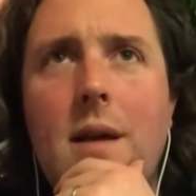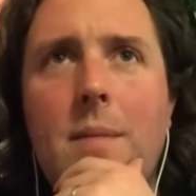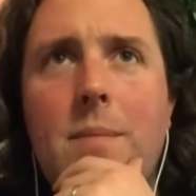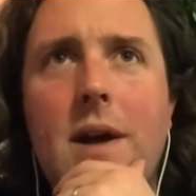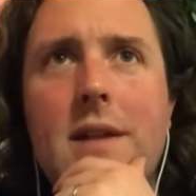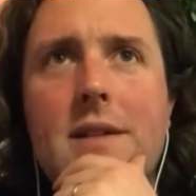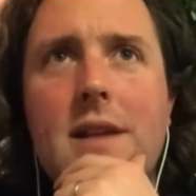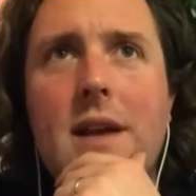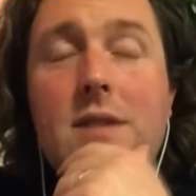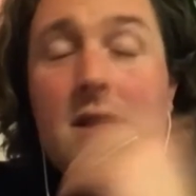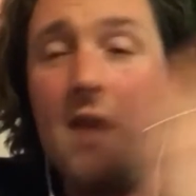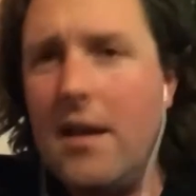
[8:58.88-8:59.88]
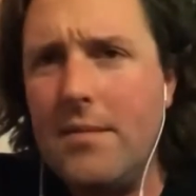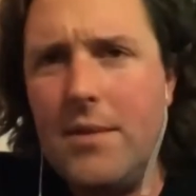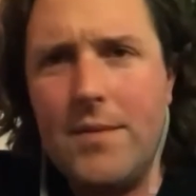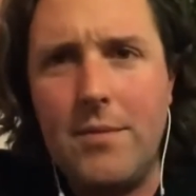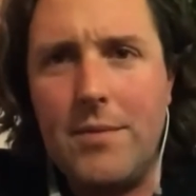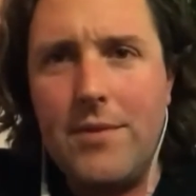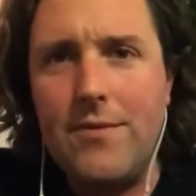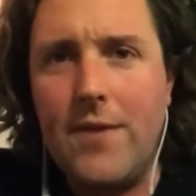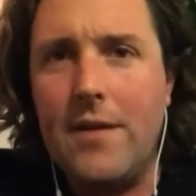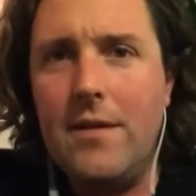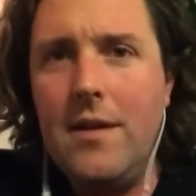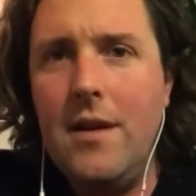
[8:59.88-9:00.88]
But I was like, yeah, that would be
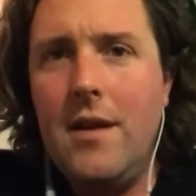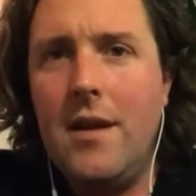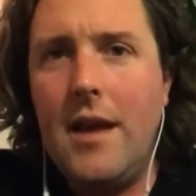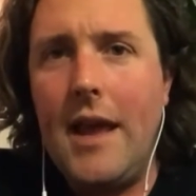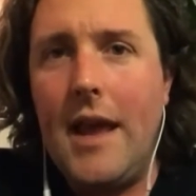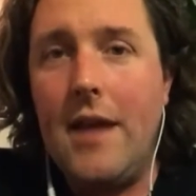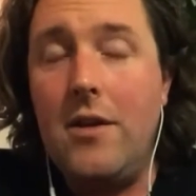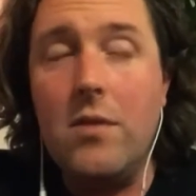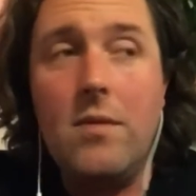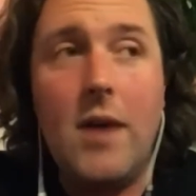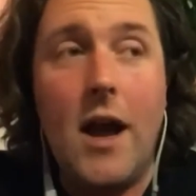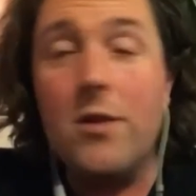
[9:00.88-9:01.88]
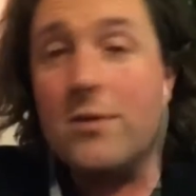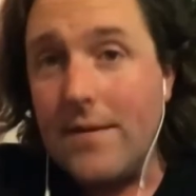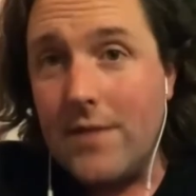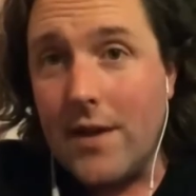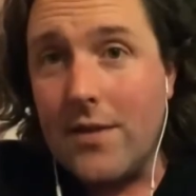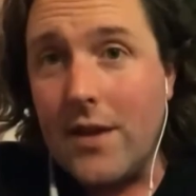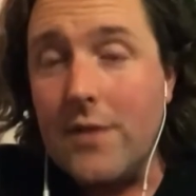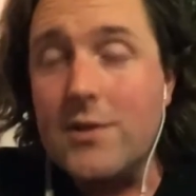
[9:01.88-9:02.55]
fun. And I also have nothing else